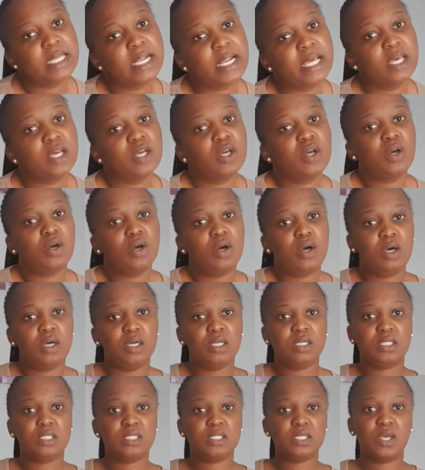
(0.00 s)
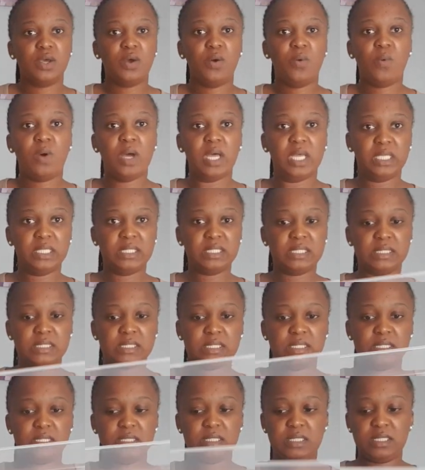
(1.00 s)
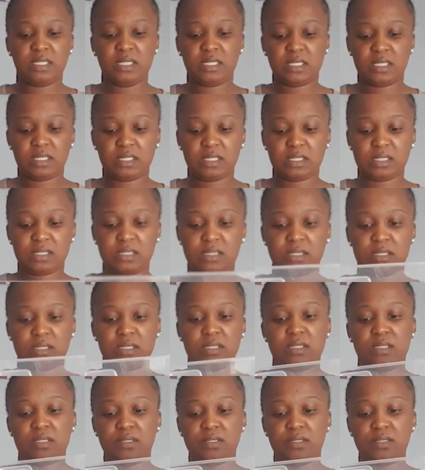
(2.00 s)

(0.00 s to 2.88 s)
that I got was this.